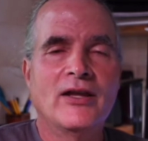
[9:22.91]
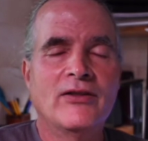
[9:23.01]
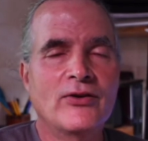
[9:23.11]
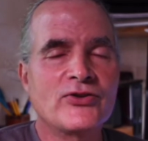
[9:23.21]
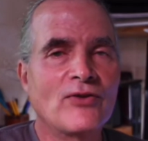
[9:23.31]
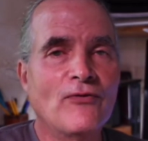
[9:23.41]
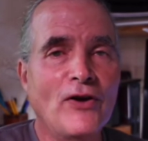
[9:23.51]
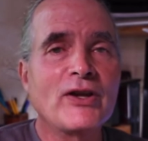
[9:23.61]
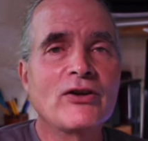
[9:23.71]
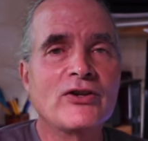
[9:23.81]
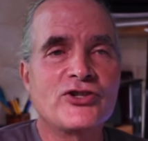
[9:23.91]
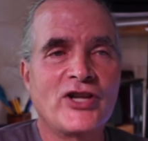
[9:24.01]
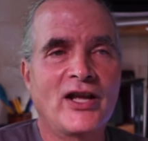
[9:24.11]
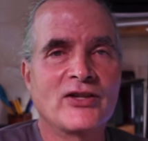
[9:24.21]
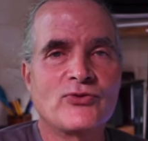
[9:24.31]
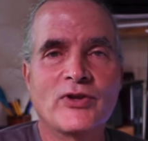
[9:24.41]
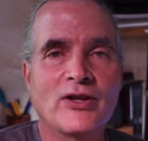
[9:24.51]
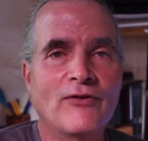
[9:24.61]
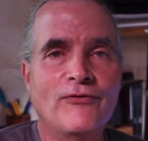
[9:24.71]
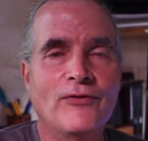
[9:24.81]
there's a very good chance
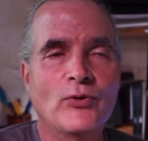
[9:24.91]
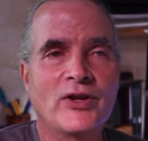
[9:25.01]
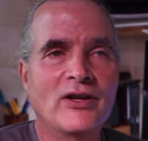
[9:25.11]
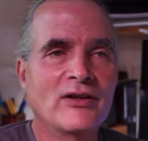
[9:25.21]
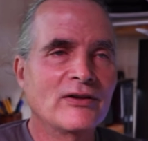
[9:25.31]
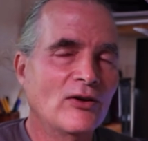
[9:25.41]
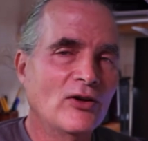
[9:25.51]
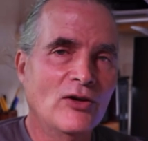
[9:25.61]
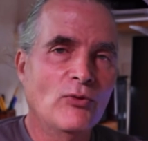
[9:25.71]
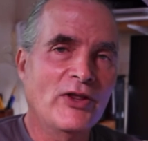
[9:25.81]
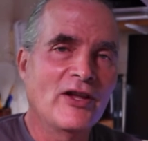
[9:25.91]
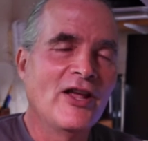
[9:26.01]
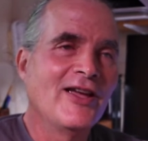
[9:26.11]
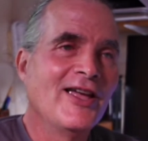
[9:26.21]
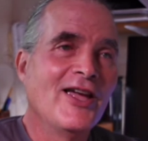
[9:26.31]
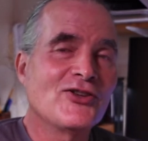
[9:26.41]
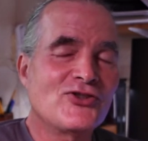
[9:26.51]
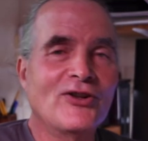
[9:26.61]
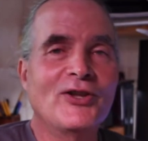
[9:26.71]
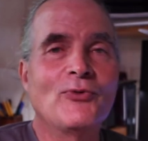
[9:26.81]
within a, within within
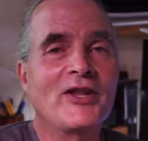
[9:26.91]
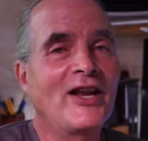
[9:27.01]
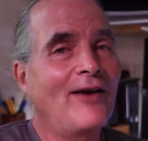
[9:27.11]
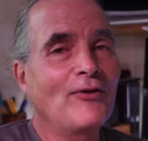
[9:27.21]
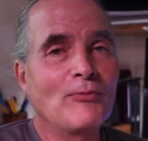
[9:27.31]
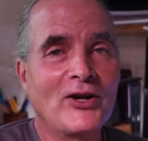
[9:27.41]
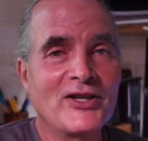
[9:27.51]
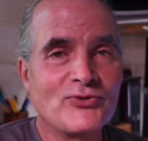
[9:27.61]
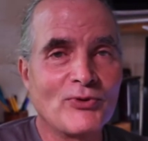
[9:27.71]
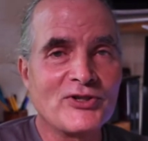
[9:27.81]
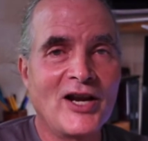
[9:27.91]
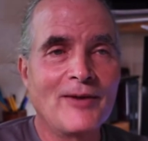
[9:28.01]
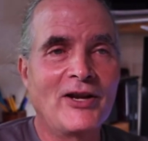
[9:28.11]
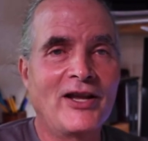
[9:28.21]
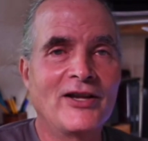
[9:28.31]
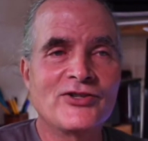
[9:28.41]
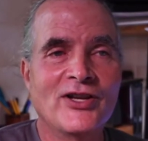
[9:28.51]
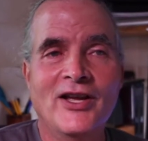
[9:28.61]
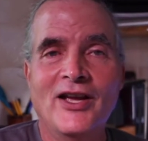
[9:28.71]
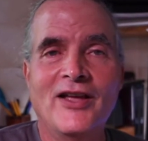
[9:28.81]
certainly within everybody's retirement age
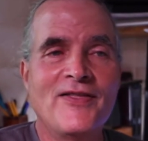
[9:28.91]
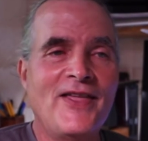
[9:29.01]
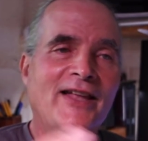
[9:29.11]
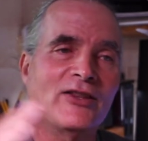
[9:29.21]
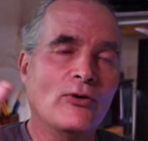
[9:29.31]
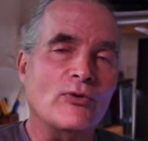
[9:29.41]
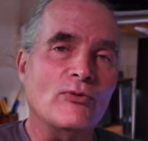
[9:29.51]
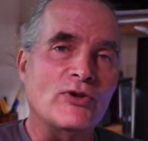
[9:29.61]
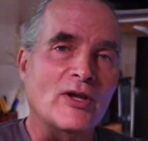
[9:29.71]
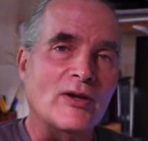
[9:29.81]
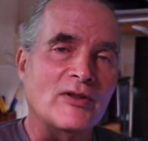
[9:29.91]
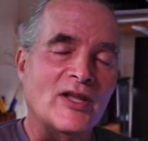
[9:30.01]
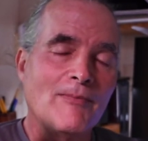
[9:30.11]
that the, the the